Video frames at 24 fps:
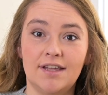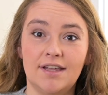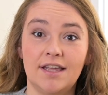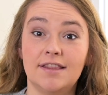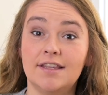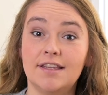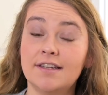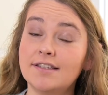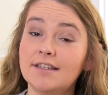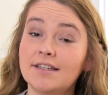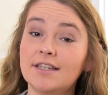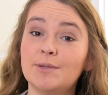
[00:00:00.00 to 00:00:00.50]
that
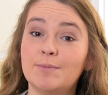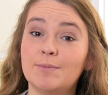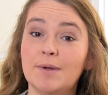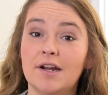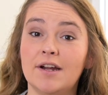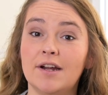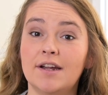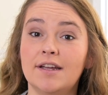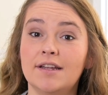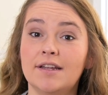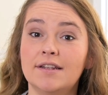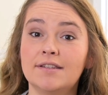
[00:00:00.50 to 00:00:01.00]
this
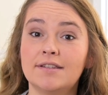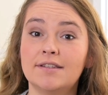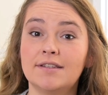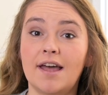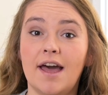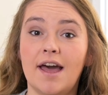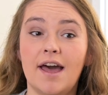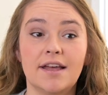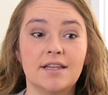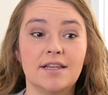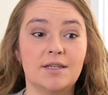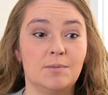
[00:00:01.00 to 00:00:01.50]
experience
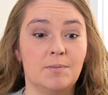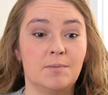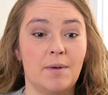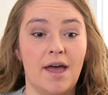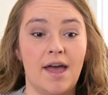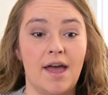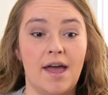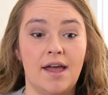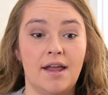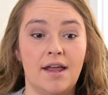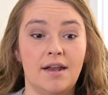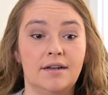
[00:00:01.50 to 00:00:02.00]
has
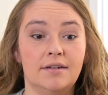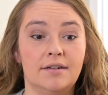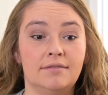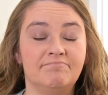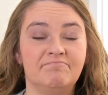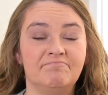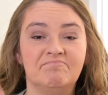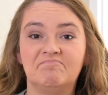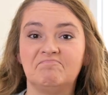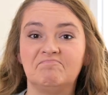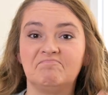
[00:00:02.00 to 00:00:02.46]
been